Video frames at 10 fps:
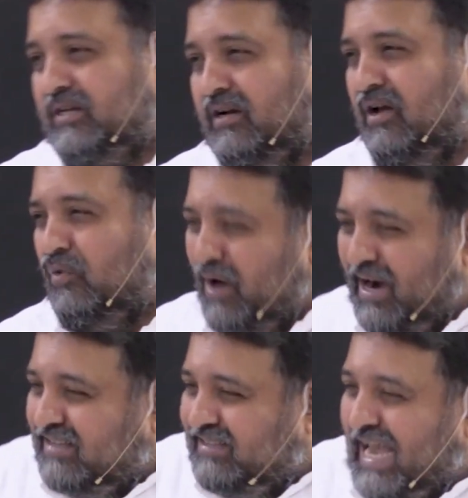What
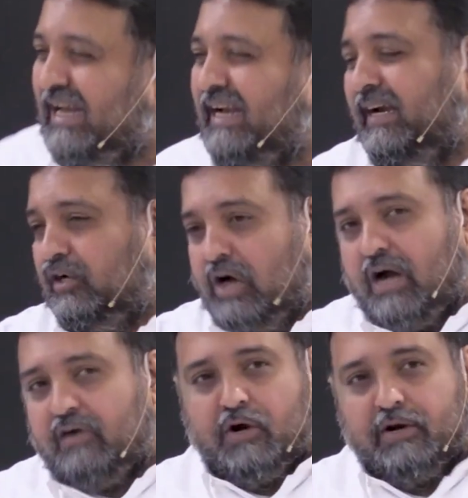exactly did God
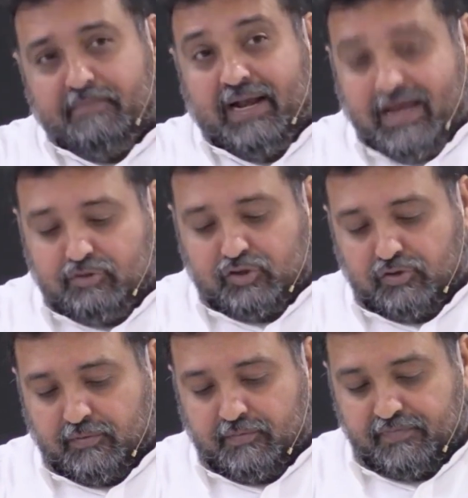want Balaam to do?
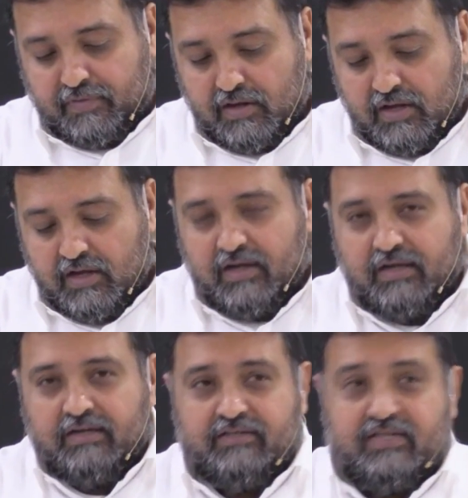
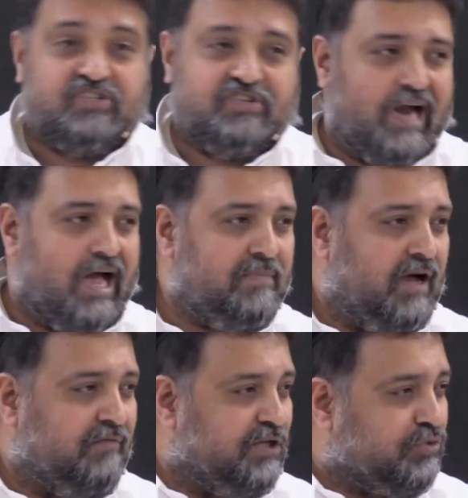This drama
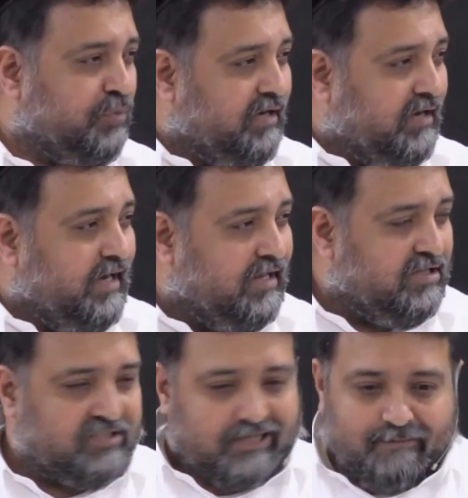which we read in the
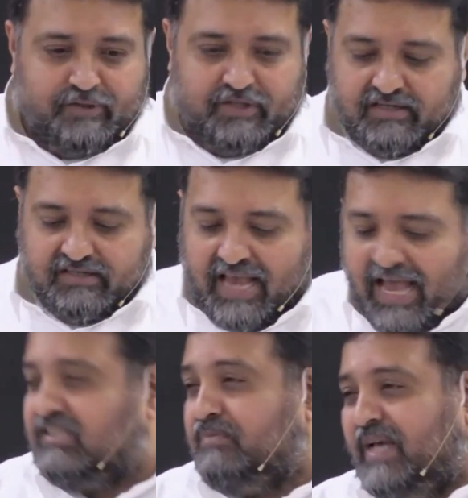scriptures
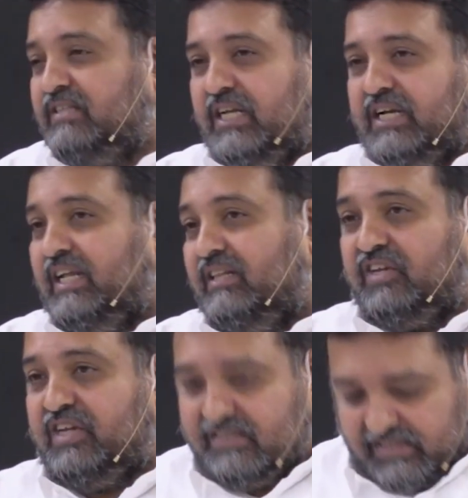has basically three
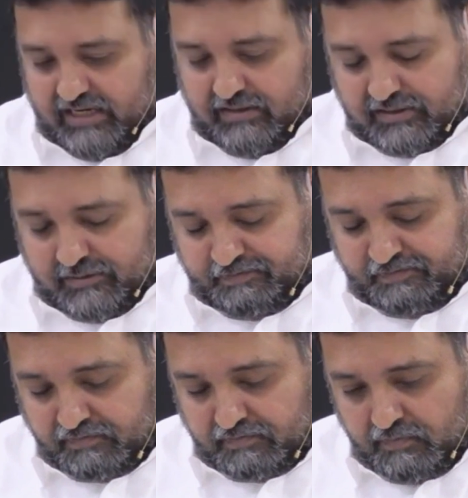scenes.
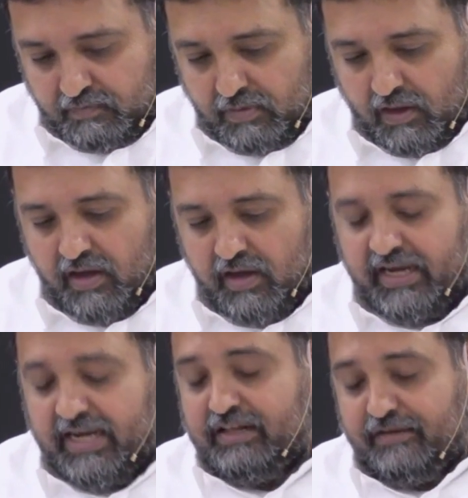
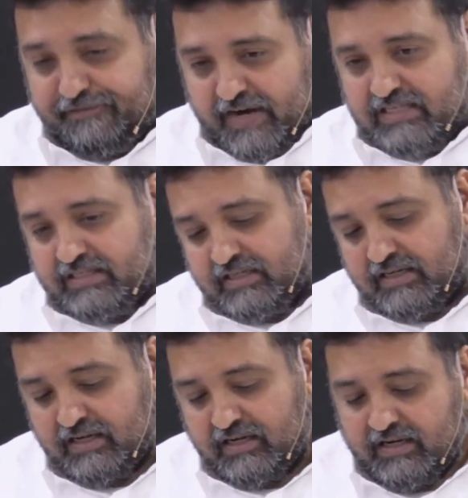In the first, the